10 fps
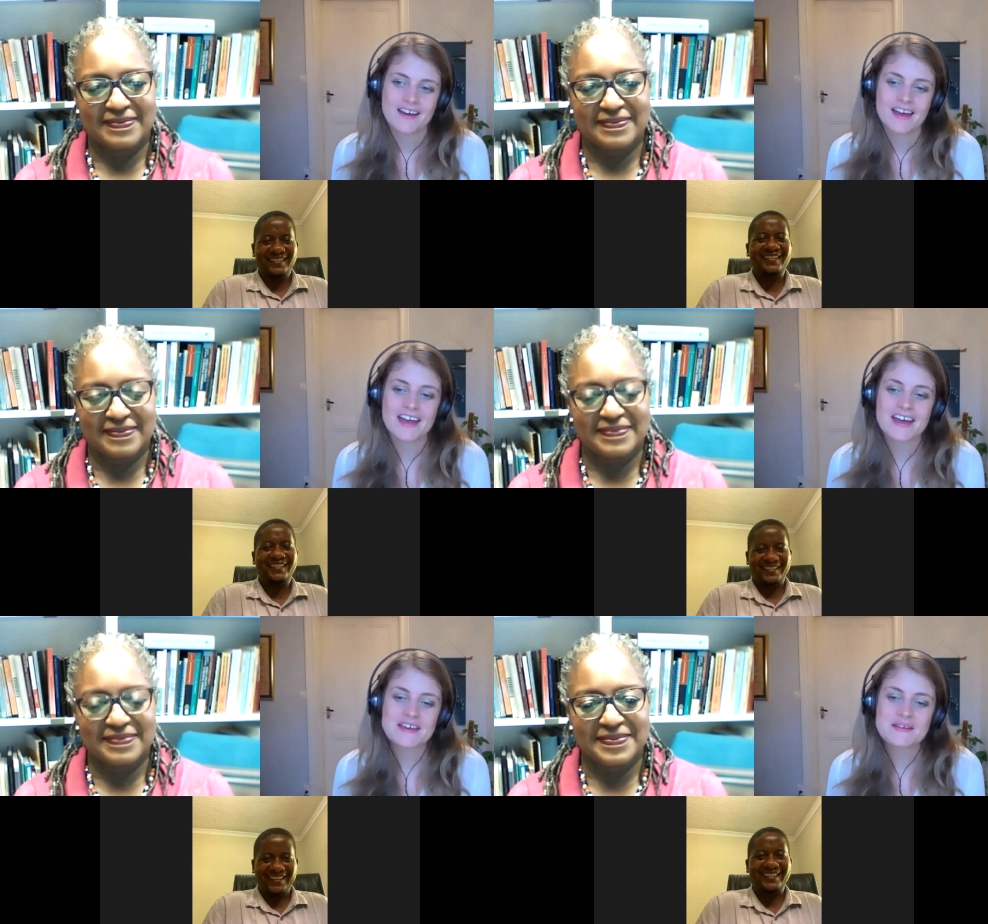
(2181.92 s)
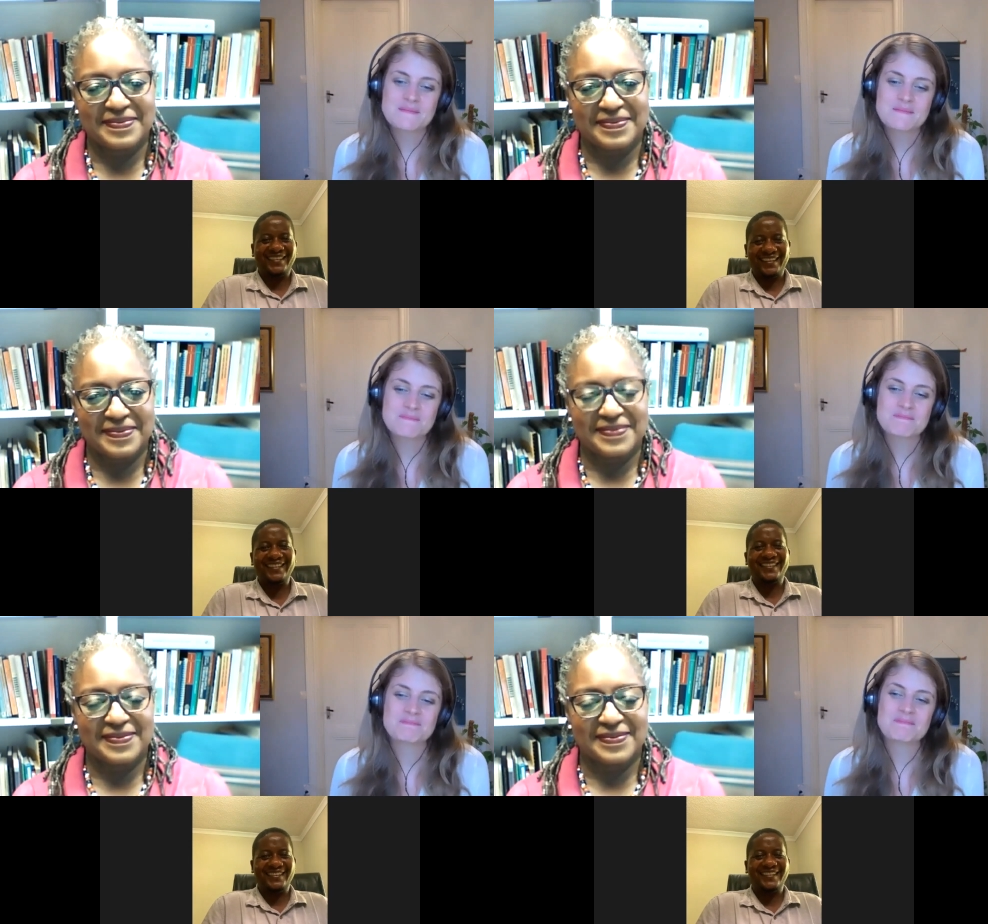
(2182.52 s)
Speaker 1: Okay, thank
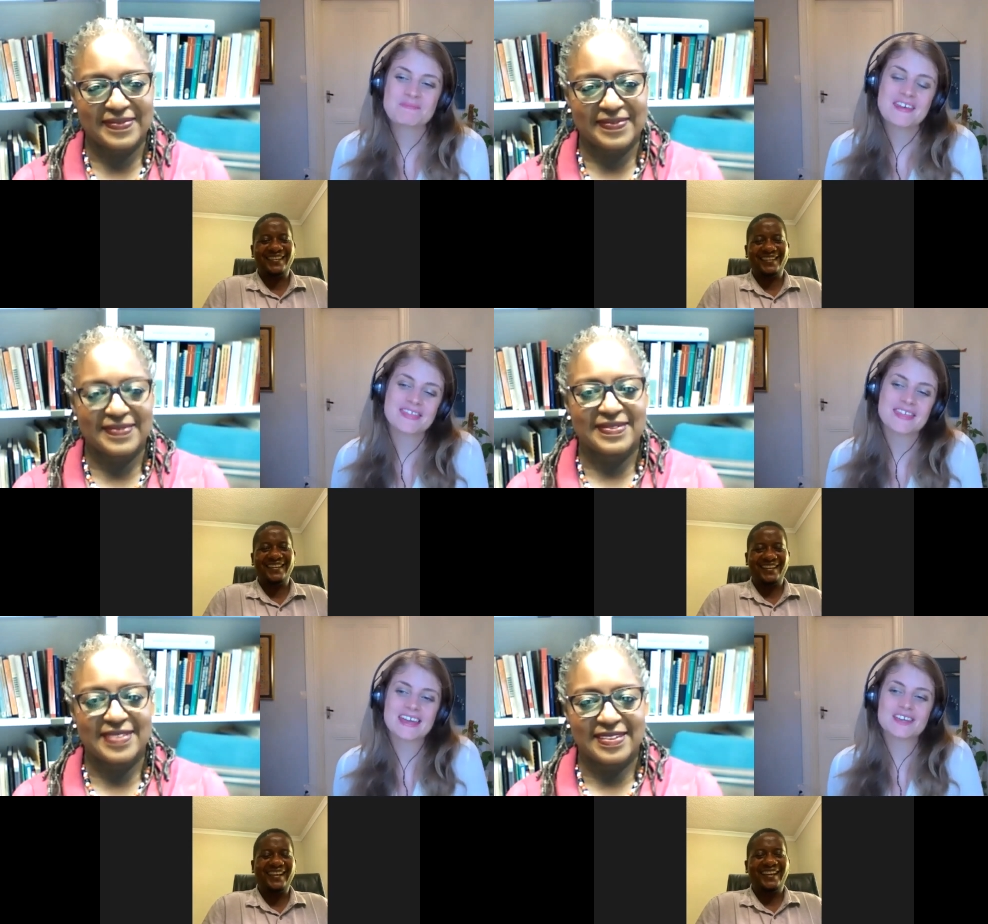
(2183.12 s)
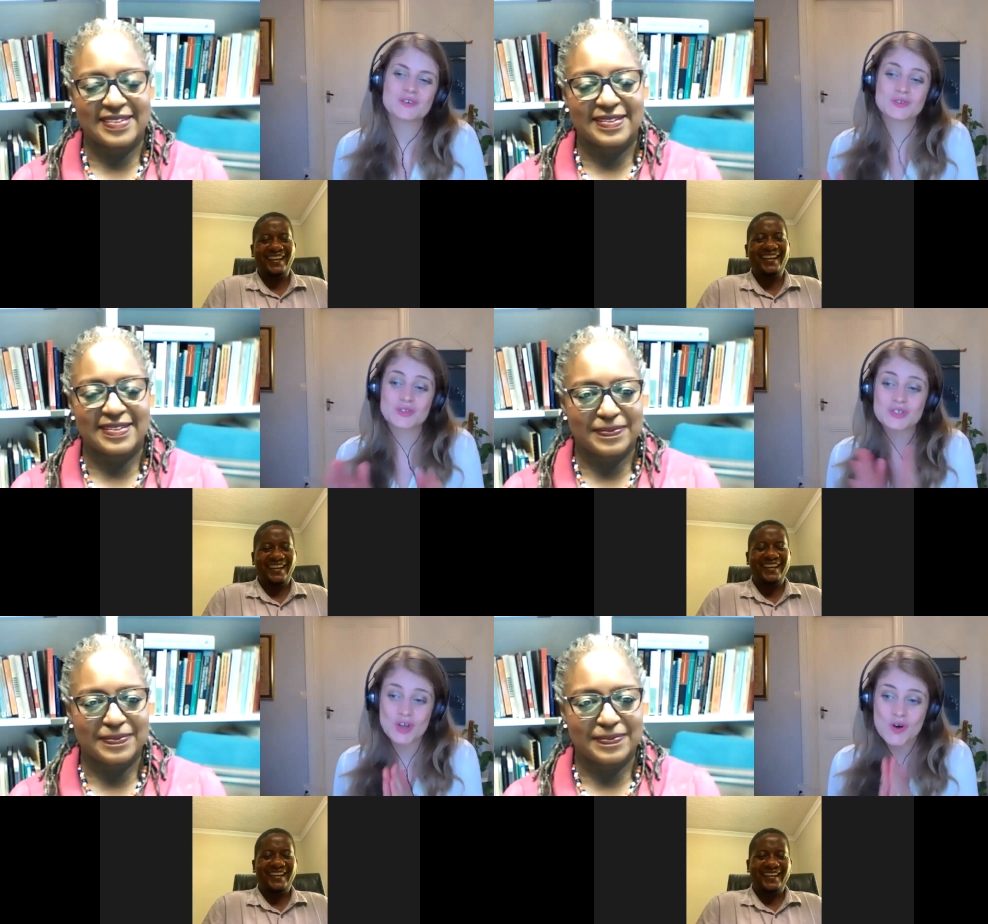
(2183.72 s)
you. Thank you
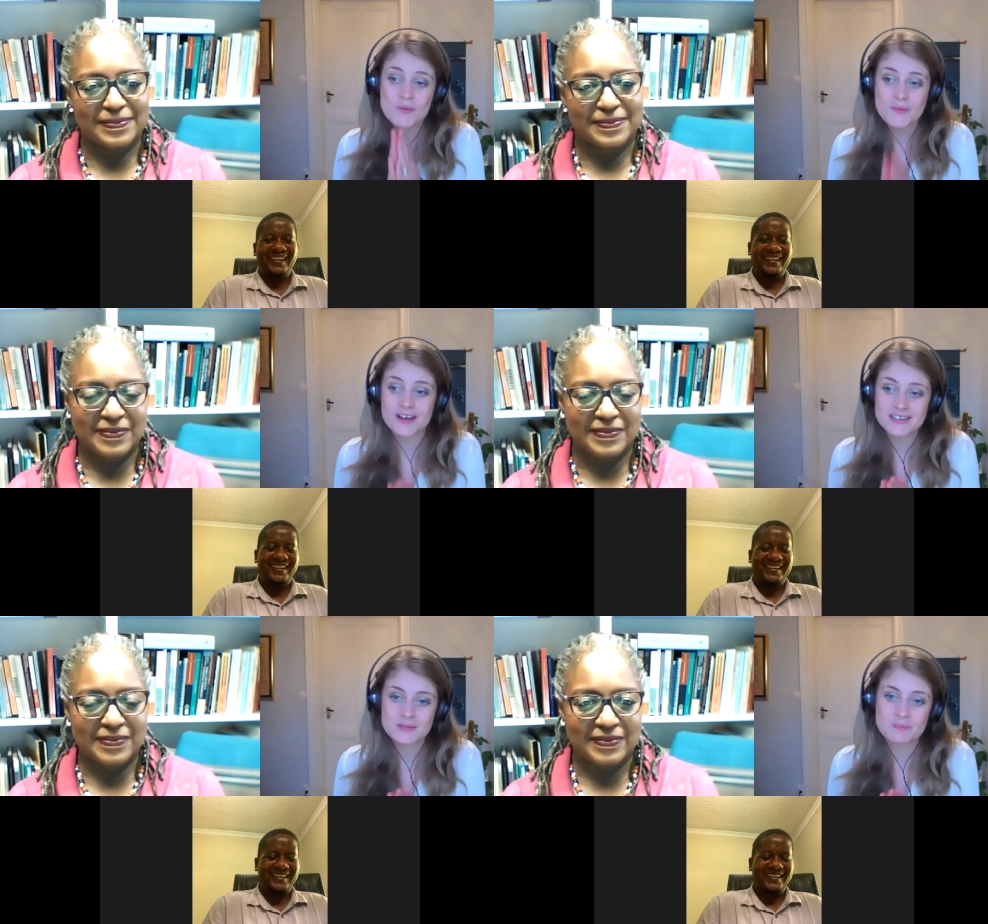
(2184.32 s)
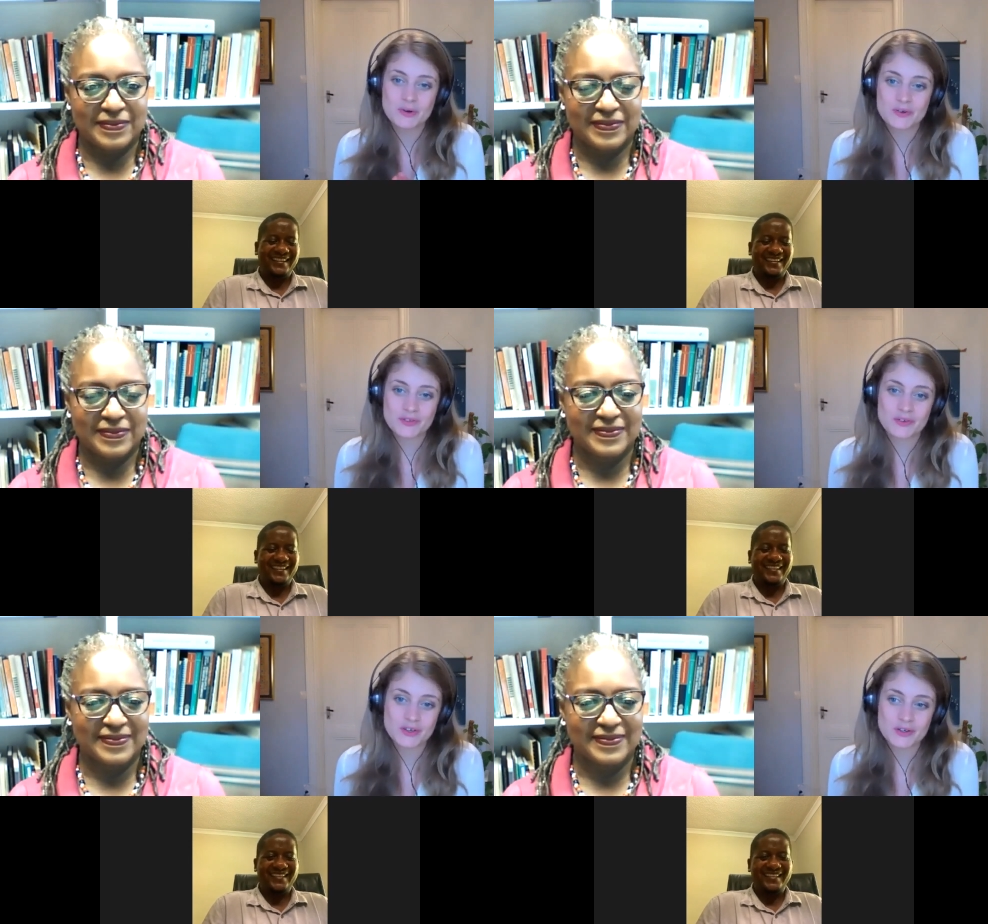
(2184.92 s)
so much, both
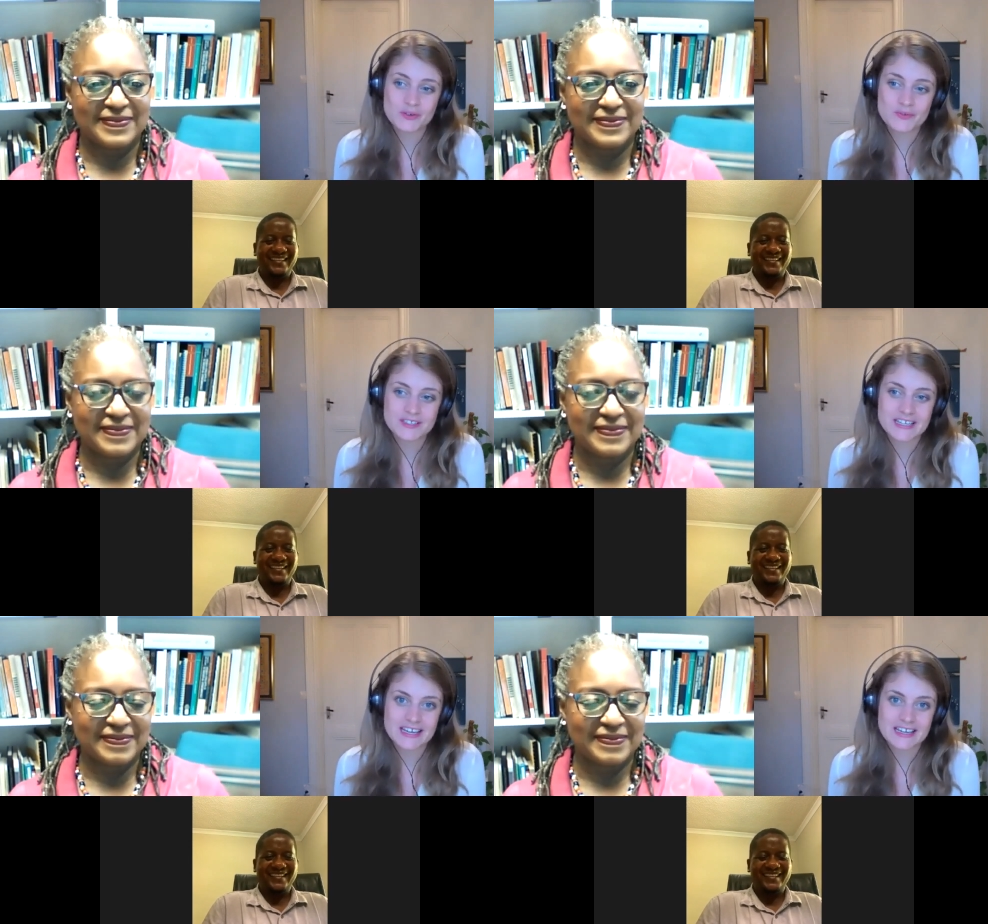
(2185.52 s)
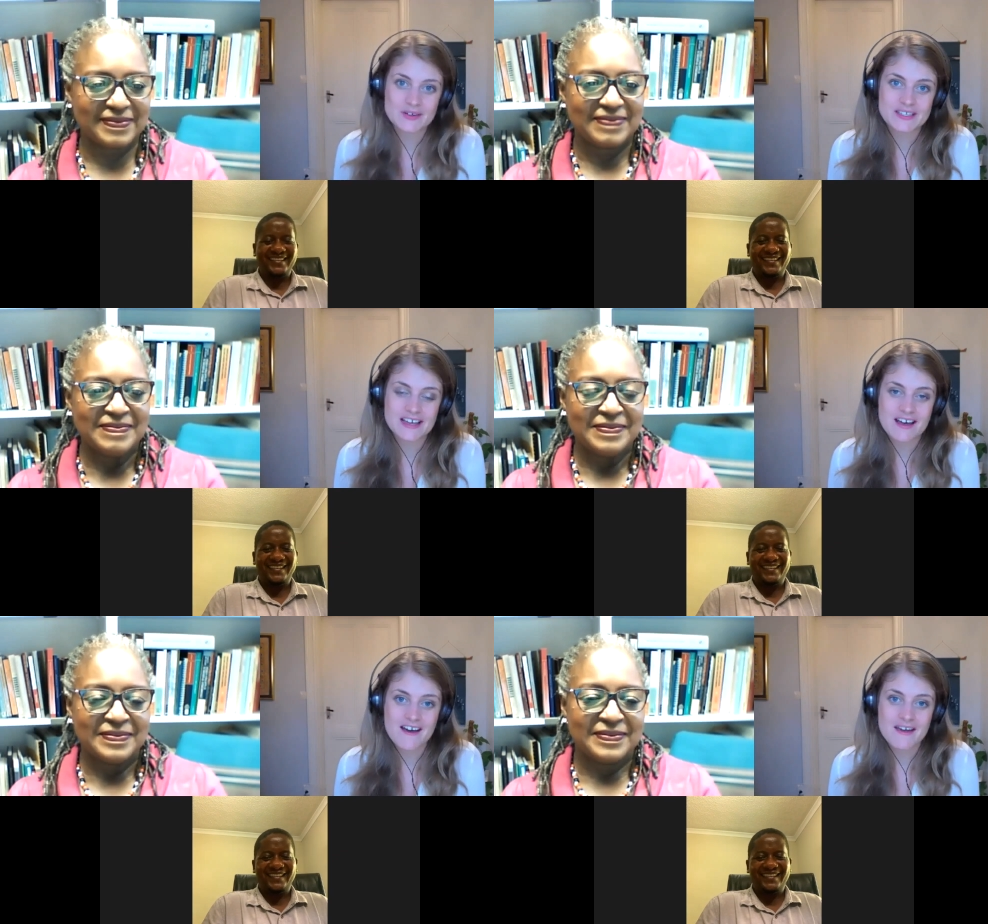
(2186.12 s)
of you, for taking your
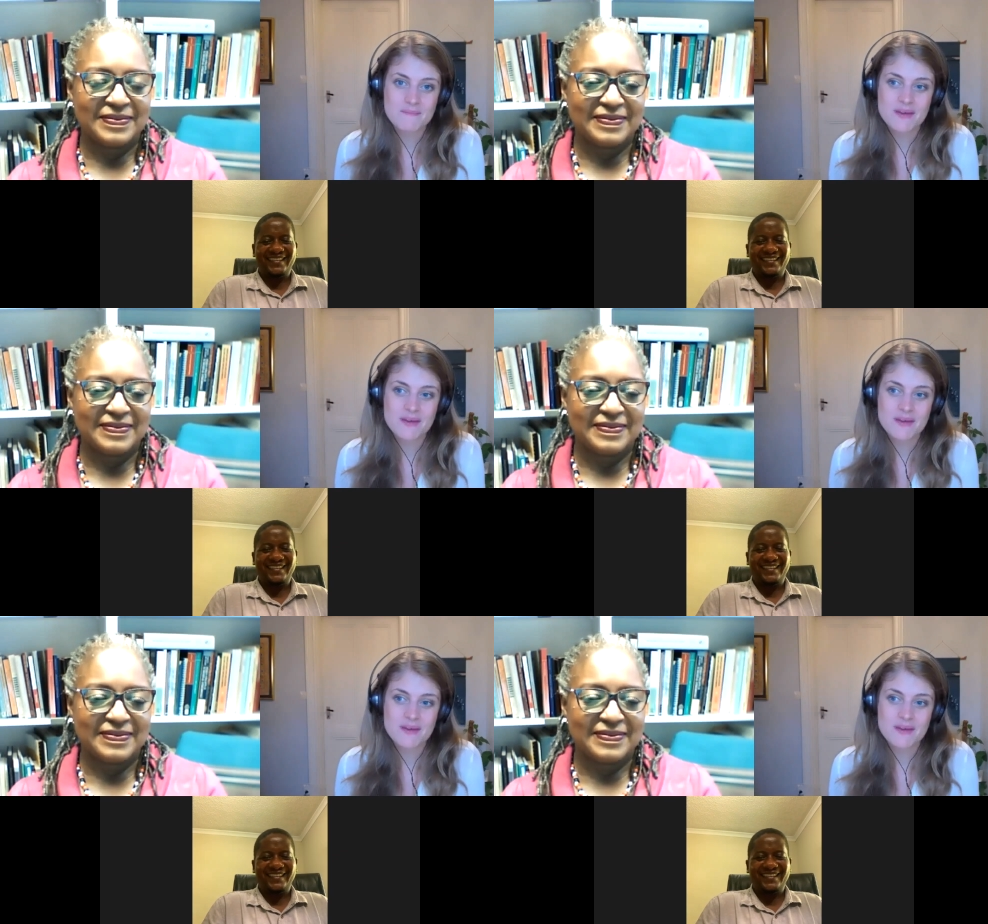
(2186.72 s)
time.